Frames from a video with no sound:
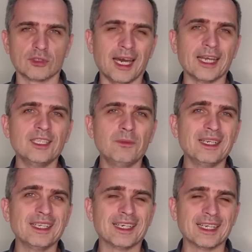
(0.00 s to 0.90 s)
You must
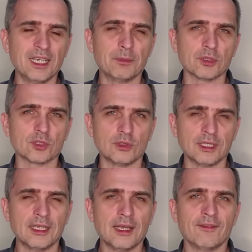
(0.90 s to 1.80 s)
definitely
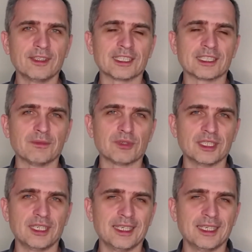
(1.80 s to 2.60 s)
leave the city,